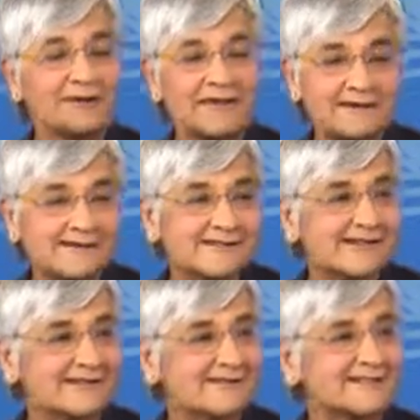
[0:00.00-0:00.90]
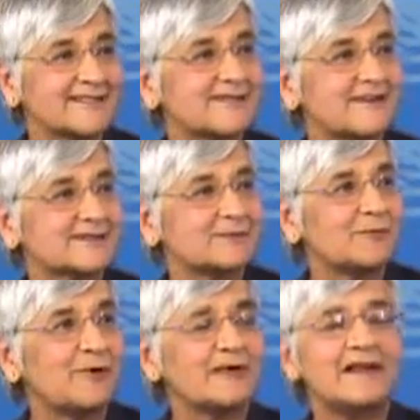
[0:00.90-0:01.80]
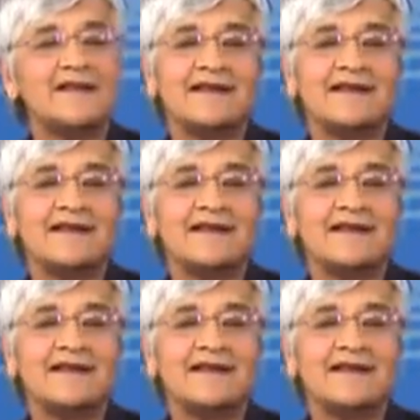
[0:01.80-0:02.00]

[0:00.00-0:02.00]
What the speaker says: kill cells in the vessel wall.